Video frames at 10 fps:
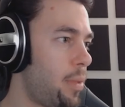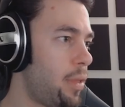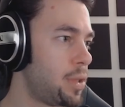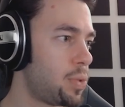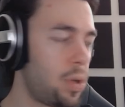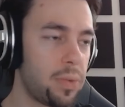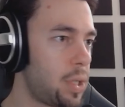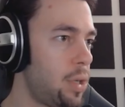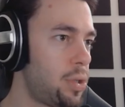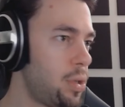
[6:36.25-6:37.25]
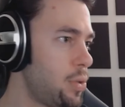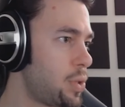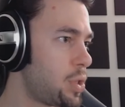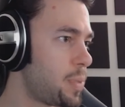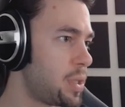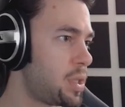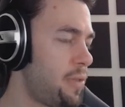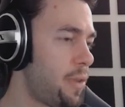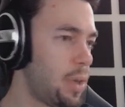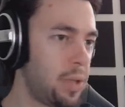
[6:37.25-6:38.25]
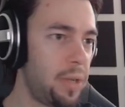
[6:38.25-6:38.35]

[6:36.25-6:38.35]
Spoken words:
This one was introduced specifically